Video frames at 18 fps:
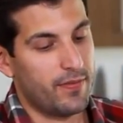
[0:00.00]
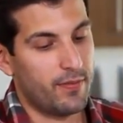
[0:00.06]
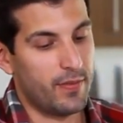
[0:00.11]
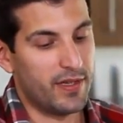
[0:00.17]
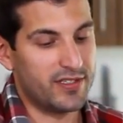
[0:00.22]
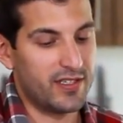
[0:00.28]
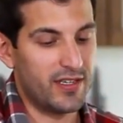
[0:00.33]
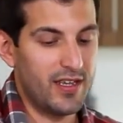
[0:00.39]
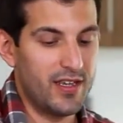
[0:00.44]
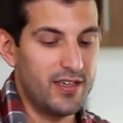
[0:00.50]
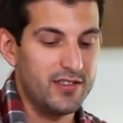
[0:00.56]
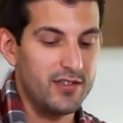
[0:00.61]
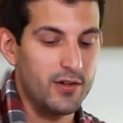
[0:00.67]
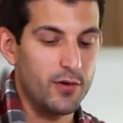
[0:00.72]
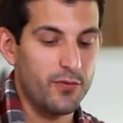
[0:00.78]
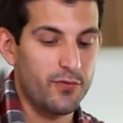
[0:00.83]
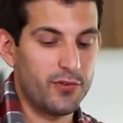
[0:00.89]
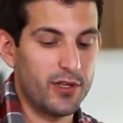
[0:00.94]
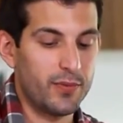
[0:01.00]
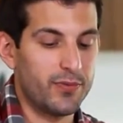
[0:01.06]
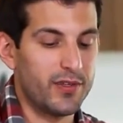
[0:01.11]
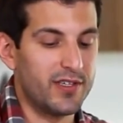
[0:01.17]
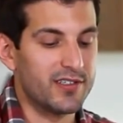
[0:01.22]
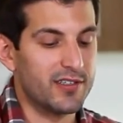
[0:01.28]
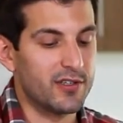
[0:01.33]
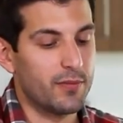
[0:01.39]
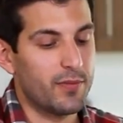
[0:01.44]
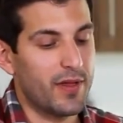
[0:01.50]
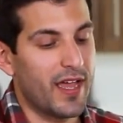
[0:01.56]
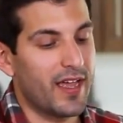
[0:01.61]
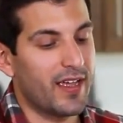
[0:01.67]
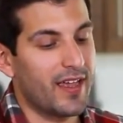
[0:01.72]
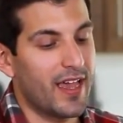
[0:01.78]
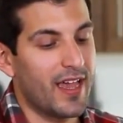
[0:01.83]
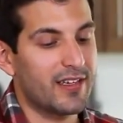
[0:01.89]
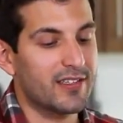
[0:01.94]
Makes it easier to flip these little
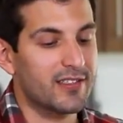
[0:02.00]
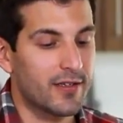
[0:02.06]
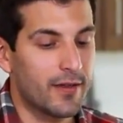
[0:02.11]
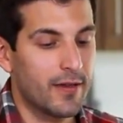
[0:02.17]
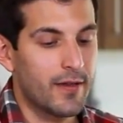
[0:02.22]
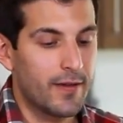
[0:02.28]
pancakes.